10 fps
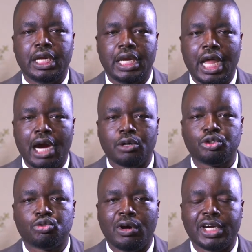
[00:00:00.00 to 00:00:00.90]
Now
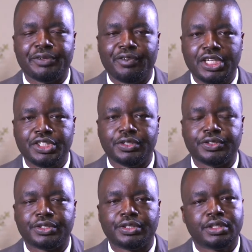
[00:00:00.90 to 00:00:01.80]
to our
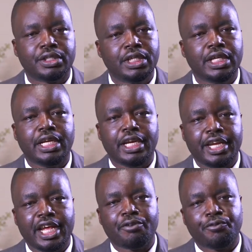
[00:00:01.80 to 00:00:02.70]
reflections.
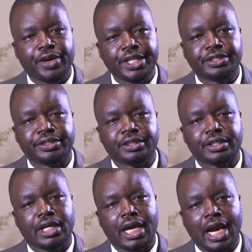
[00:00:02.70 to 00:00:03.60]
Dear friends,
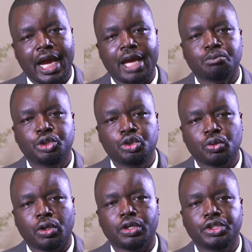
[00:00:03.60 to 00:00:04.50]
I am
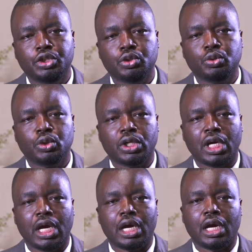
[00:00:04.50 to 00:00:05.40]
sure you
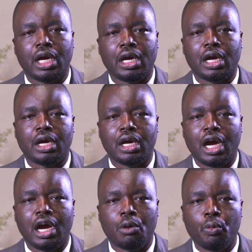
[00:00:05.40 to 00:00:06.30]

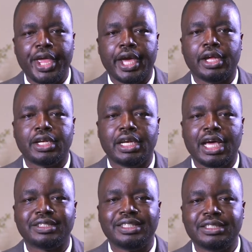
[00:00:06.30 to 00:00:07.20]
are aware
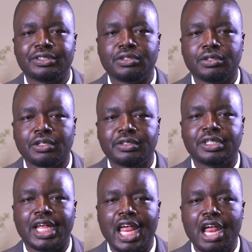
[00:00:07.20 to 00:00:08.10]
that it is not
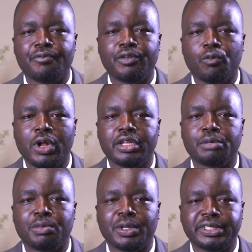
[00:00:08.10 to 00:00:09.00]
every wealthy
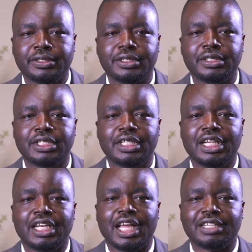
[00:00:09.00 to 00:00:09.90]
person
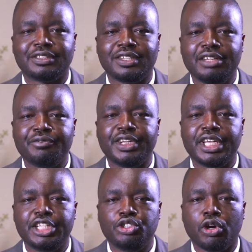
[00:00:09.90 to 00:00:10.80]
that is
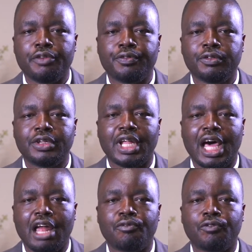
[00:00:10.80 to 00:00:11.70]
living a joyful
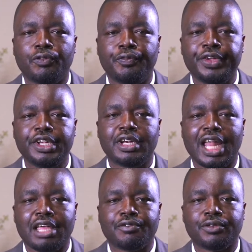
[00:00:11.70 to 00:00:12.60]
and fulfilled
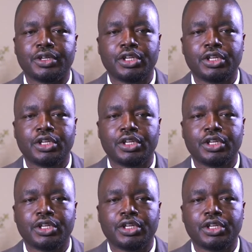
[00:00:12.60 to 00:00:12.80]
life.